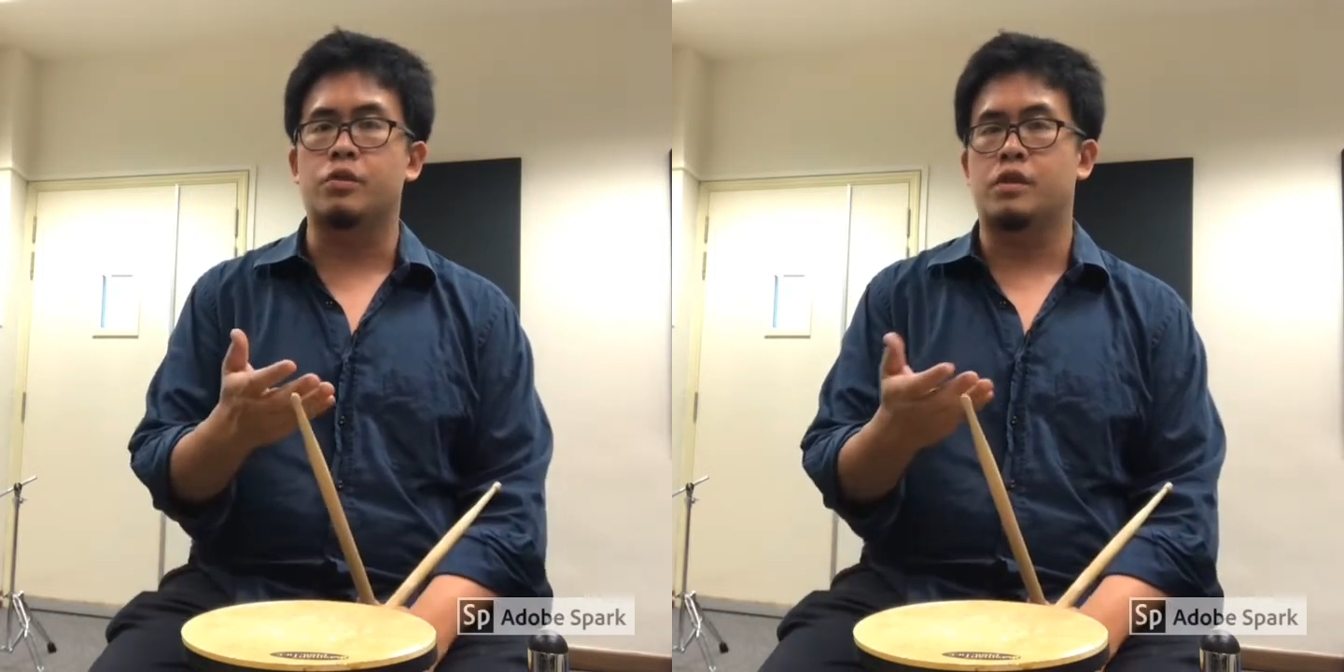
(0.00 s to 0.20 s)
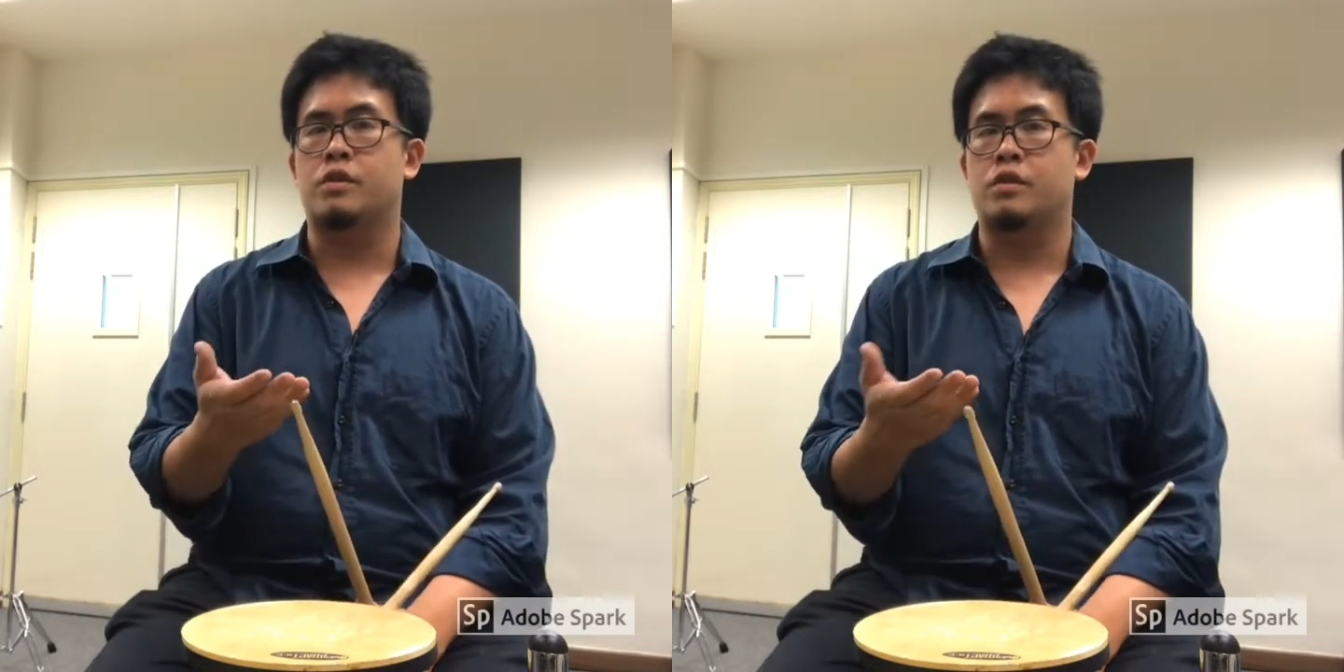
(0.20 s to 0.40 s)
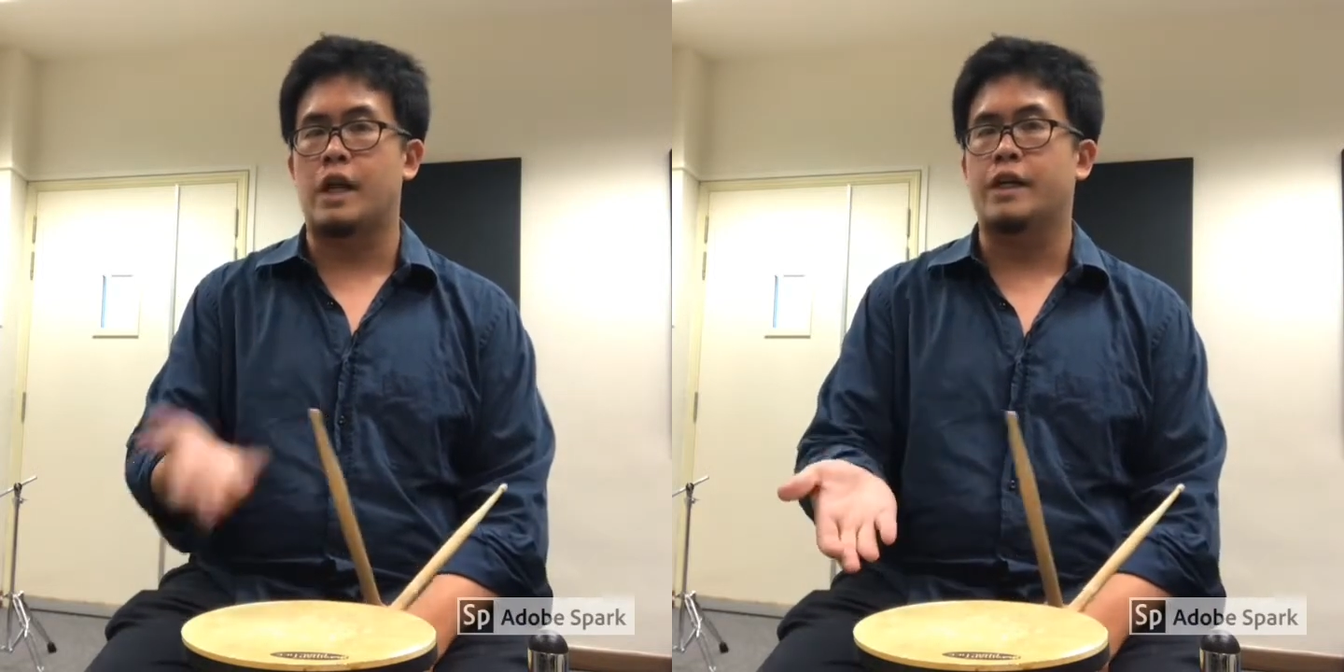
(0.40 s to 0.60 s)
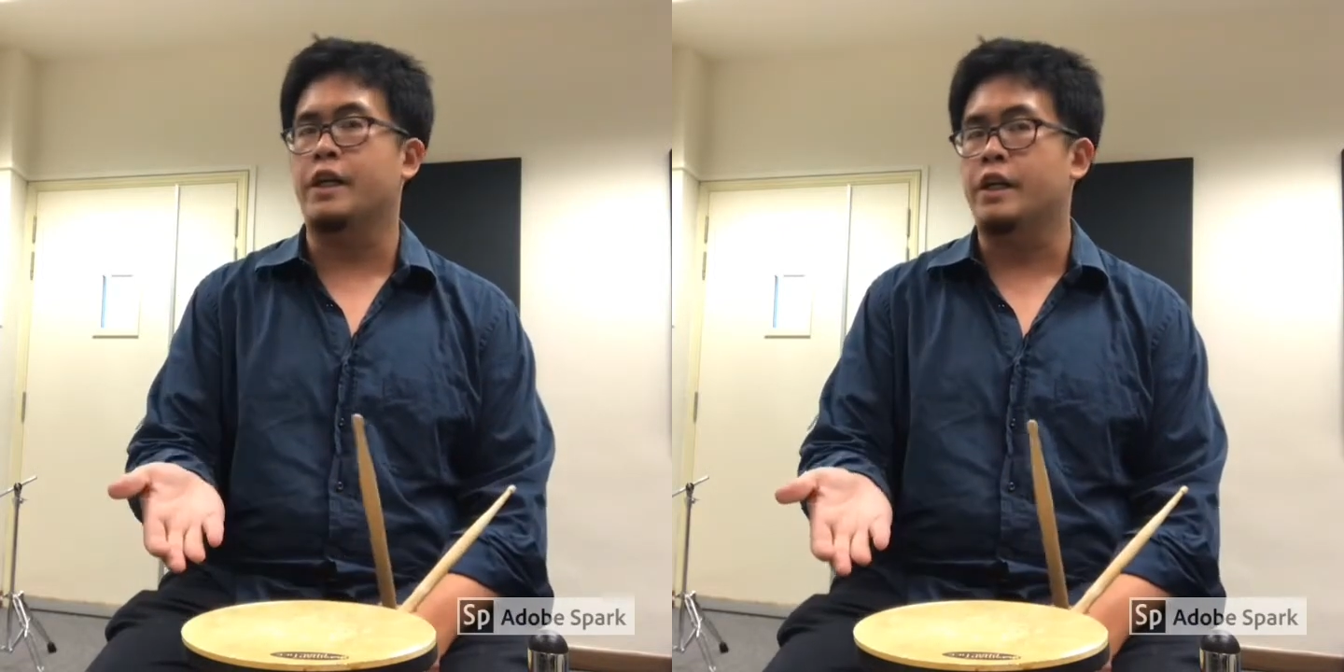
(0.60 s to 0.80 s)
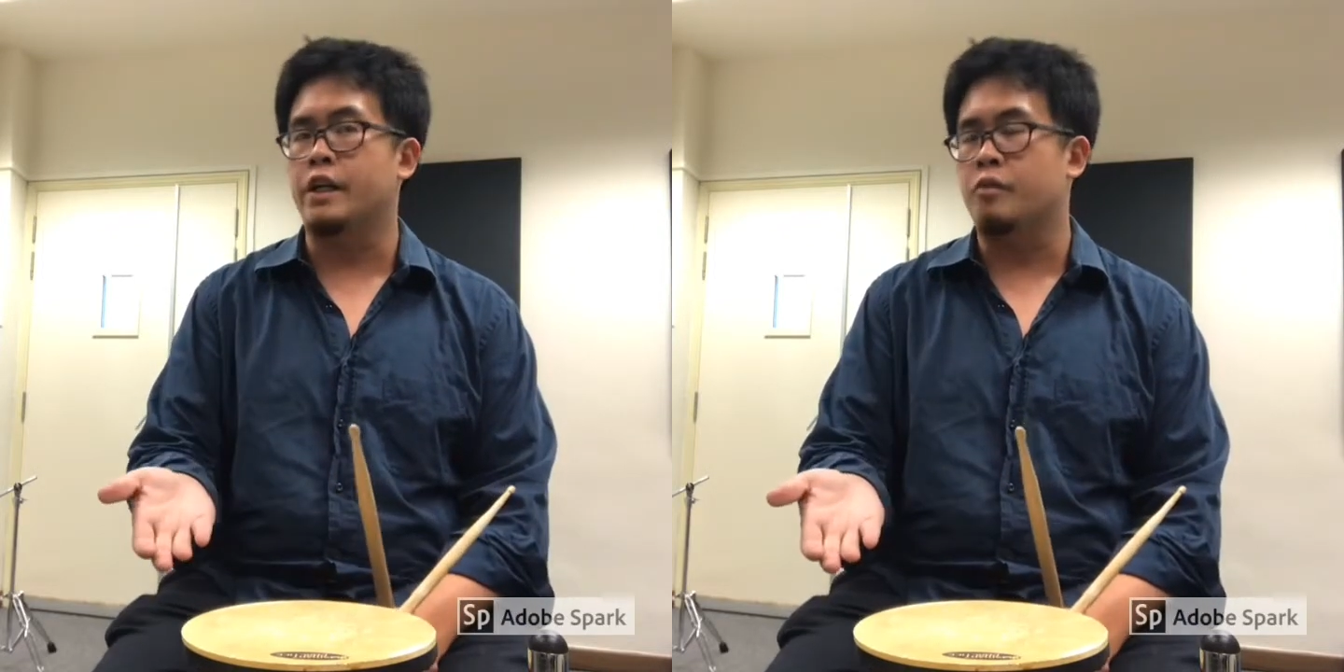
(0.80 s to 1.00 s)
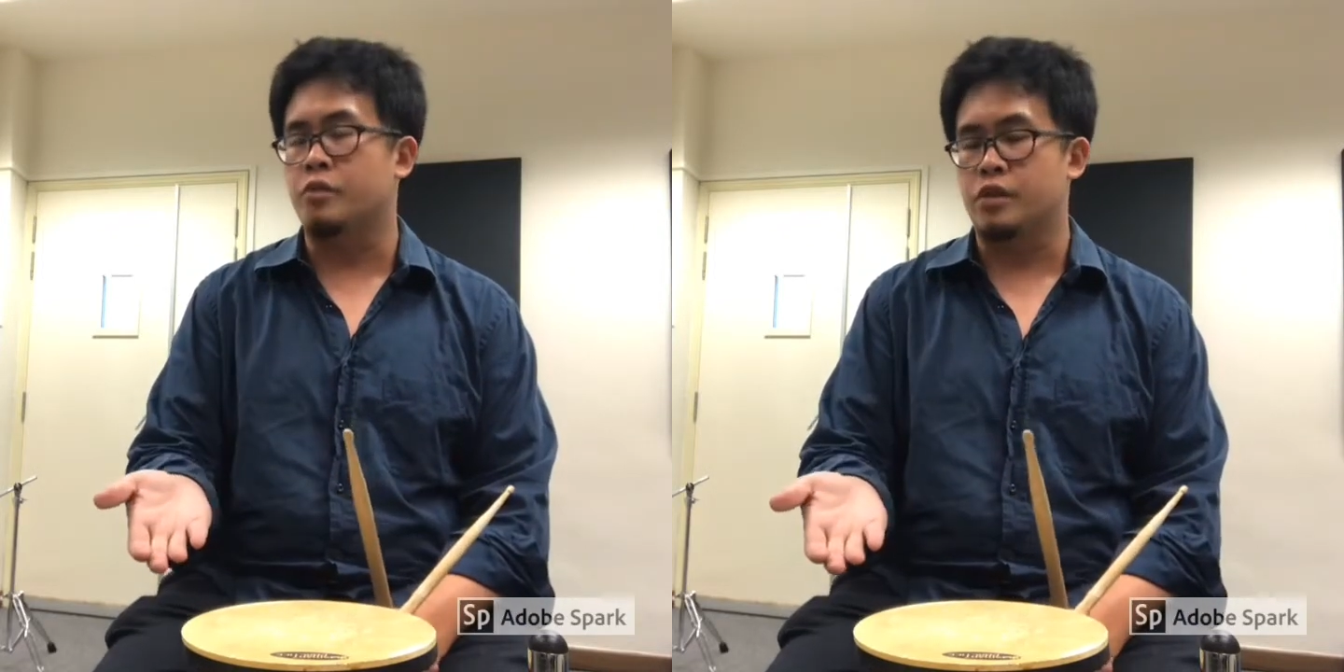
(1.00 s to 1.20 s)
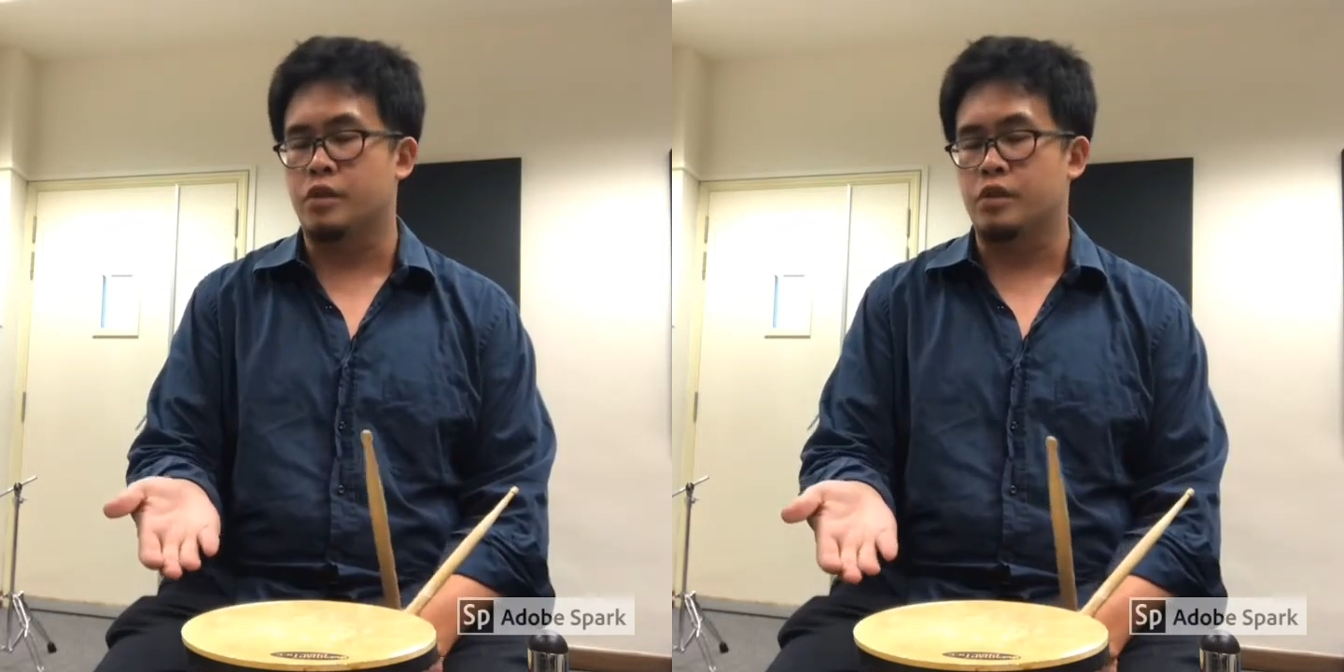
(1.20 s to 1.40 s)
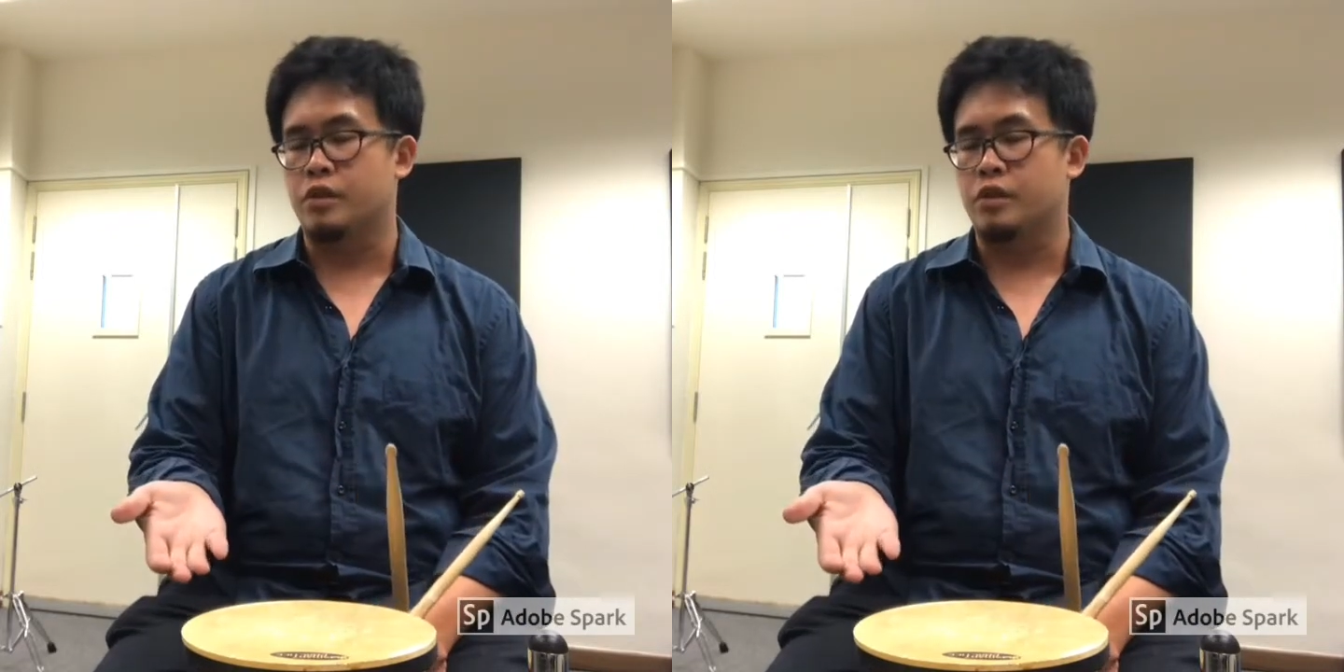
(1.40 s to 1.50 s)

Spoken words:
starting and ending positions.